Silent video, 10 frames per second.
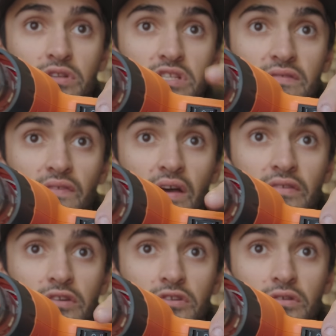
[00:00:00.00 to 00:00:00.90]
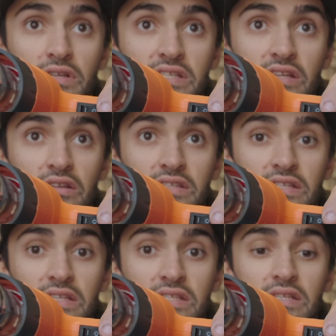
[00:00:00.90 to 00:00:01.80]
which is 500 degrees
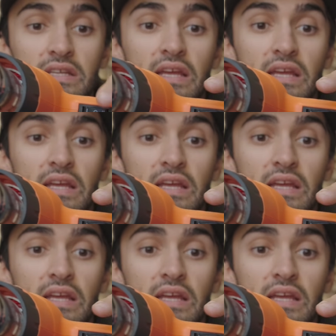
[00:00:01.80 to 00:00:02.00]
Celsius,